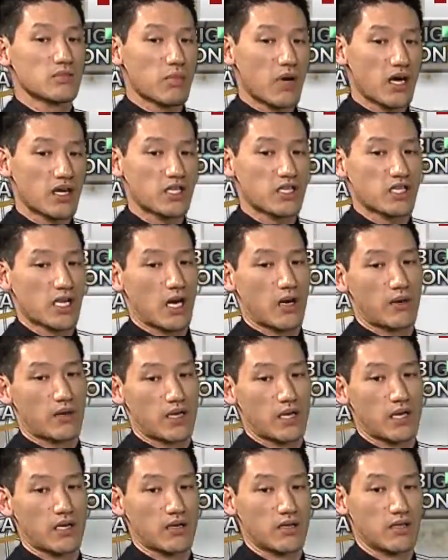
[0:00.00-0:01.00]
Spotty shower
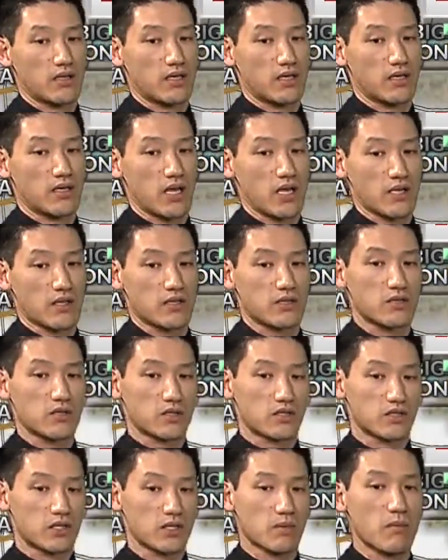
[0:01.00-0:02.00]
here and there, Nathan. You
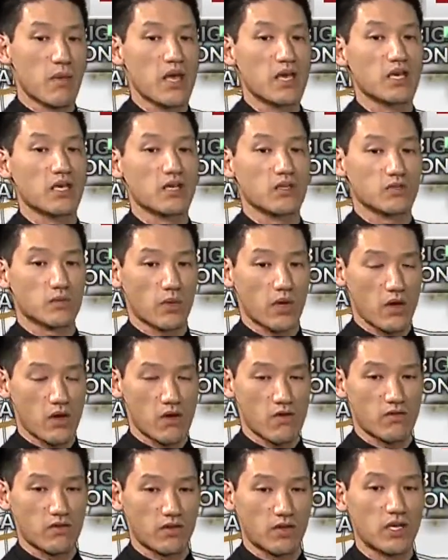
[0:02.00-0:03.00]
can see it making its way
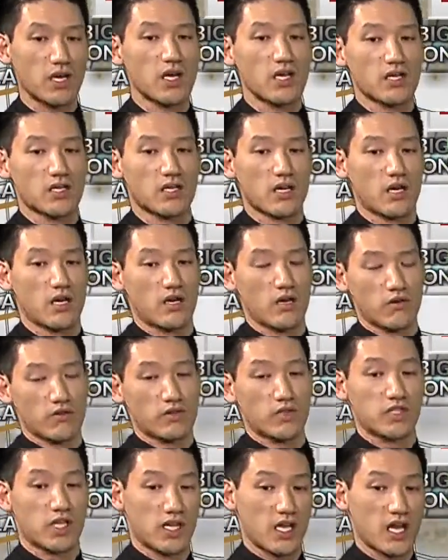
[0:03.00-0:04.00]

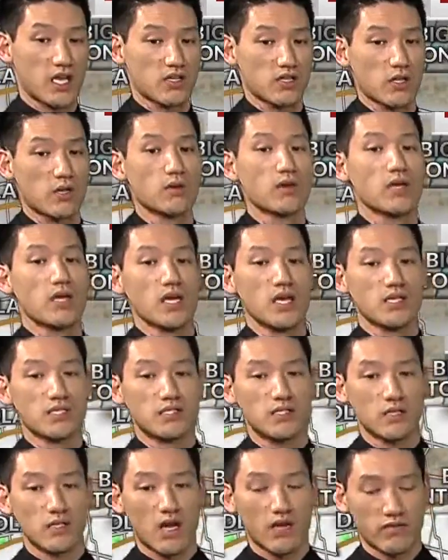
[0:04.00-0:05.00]
over San Angelo and
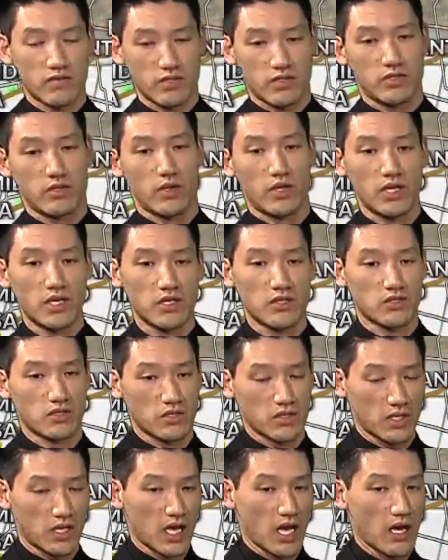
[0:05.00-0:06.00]
still off into our
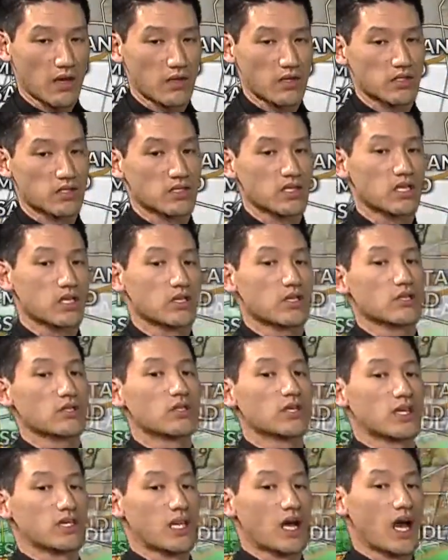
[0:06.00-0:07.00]
eastern counties. Get a
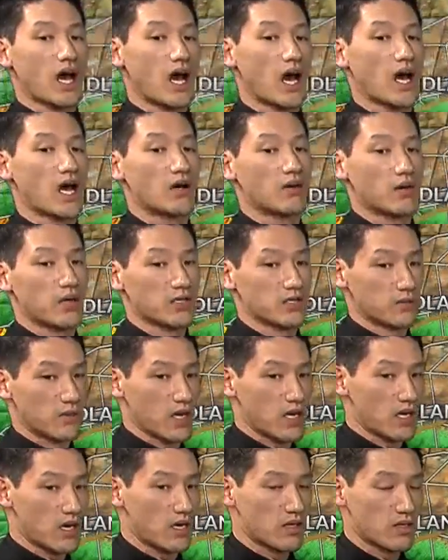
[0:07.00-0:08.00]
good look at that high-res
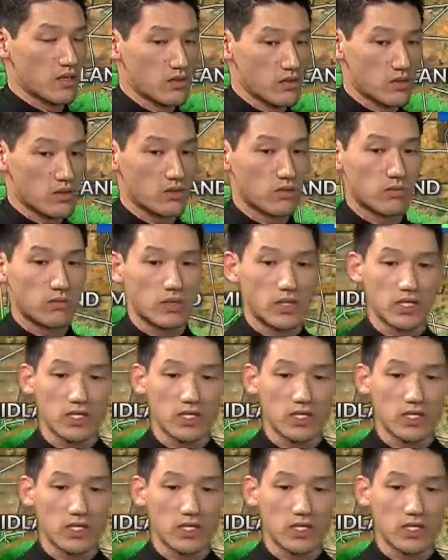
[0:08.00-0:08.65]
radar, though. You can